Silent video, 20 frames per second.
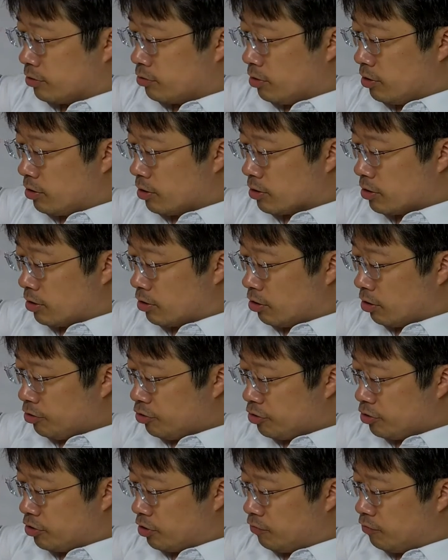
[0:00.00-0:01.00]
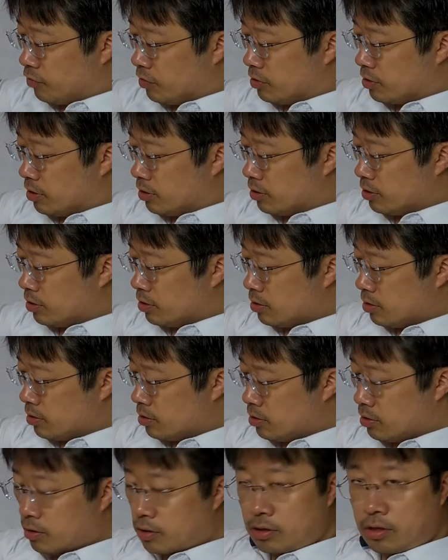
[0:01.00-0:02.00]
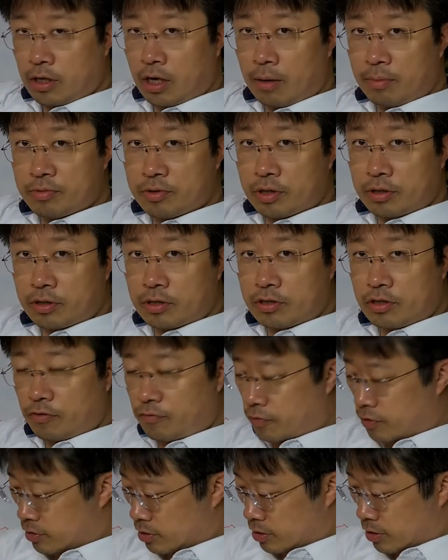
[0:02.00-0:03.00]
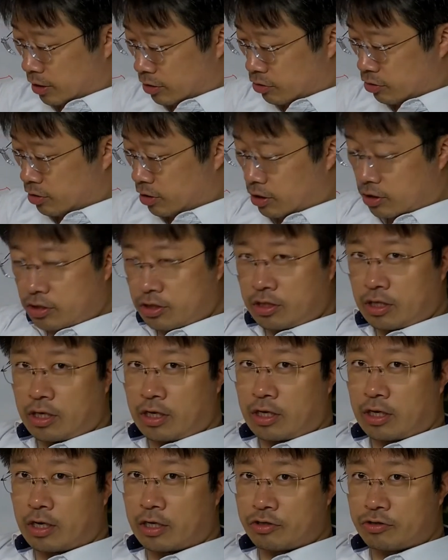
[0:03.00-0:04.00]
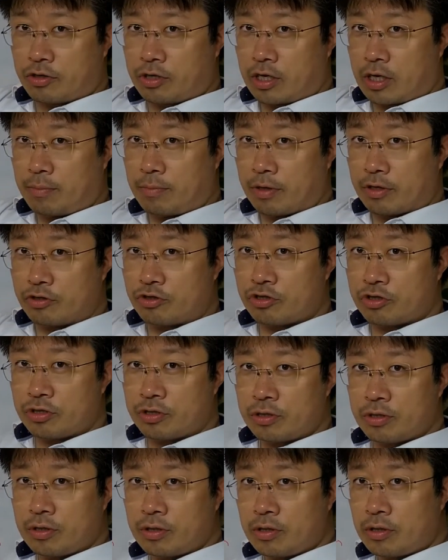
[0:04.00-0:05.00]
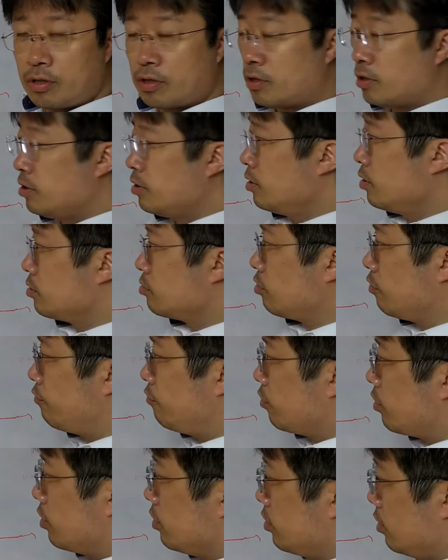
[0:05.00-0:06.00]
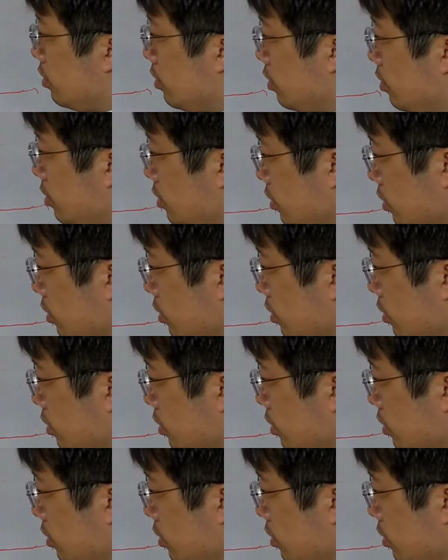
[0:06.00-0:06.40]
actually doesn't touch surfaces, the object and surfaces actually they can actually image. So if you can